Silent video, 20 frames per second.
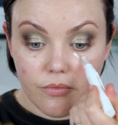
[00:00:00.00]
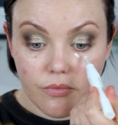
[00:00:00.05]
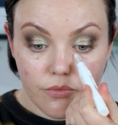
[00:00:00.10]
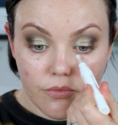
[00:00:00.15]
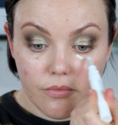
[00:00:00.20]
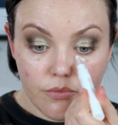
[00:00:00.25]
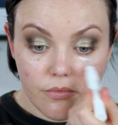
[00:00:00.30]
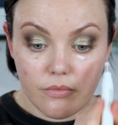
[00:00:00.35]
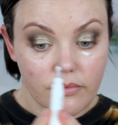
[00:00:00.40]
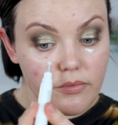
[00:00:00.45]

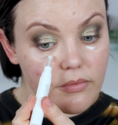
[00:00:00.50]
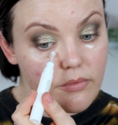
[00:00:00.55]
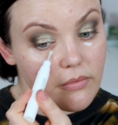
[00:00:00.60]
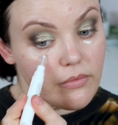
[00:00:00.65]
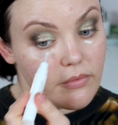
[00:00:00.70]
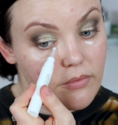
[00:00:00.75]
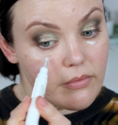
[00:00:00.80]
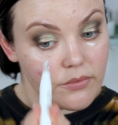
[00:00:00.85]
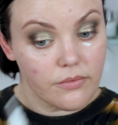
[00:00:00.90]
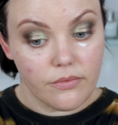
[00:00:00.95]

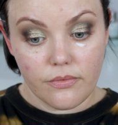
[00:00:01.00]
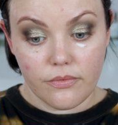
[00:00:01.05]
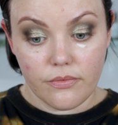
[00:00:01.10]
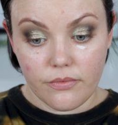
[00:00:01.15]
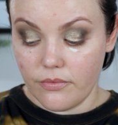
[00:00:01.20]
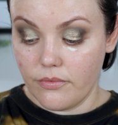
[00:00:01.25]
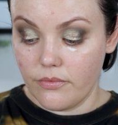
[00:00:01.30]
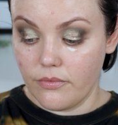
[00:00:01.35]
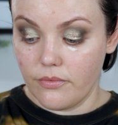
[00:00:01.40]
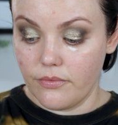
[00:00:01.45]

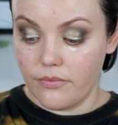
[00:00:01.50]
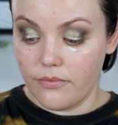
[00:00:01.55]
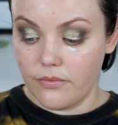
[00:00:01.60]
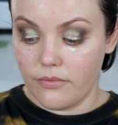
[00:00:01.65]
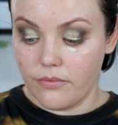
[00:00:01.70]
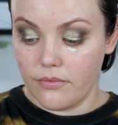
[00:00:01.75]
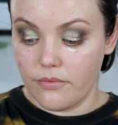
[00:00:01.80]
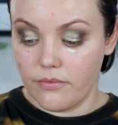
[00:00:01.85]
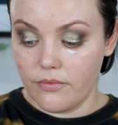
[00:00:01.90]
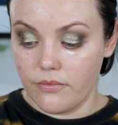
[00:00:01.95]

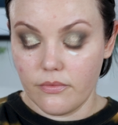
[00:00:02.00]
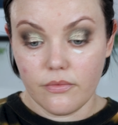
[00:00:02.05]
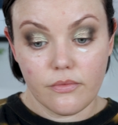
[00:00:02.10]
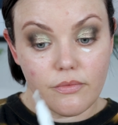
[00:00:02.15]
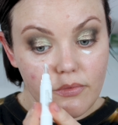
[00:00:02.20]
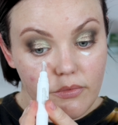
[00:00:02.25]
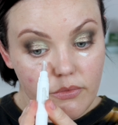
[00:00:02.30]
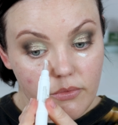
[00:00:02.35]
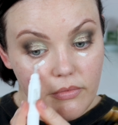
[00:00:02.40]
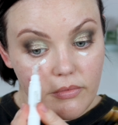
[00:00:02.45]

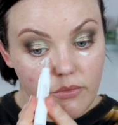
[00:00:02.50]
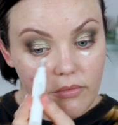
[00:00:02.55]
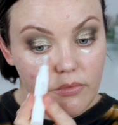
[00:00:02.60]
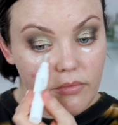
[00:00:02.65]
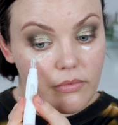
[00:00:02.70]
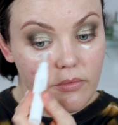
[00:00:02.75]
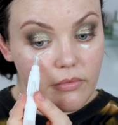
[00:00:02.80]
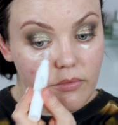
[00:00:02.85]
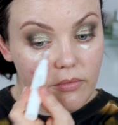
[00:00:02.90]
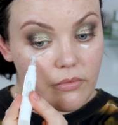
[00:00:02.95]

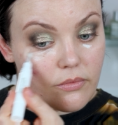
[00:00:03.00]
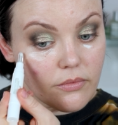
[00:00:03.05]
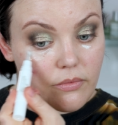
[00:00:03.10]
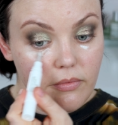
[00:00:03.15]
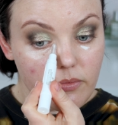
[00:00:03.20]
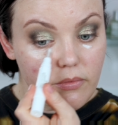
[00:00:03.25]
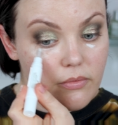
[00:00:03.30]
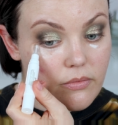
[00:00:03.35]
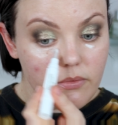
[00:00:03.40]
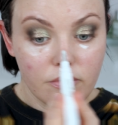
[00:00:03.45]

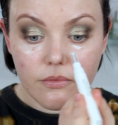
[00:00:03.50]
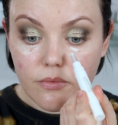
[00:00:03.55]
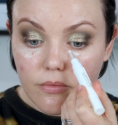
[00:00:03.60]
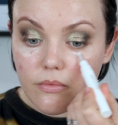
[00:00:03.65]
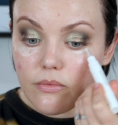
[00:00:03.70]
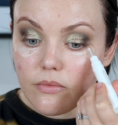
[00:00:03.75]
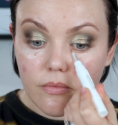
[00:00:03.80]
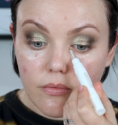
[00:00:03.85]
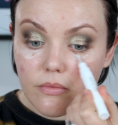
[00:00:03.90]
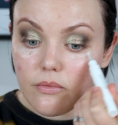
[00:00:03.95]

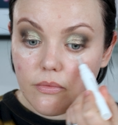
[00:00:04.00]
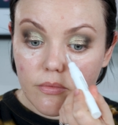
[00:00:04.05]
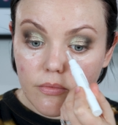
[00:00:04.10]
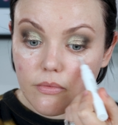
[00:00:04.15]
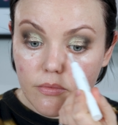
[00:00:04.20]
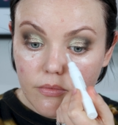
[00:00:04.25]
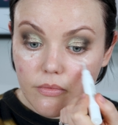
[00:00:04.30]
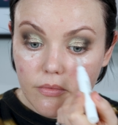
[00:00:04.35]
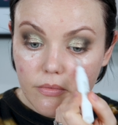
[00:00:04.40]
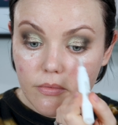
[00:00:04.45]

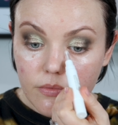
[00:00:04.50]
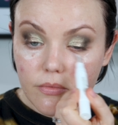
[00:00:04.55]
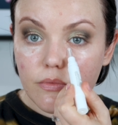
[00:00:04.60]
(no one is talking)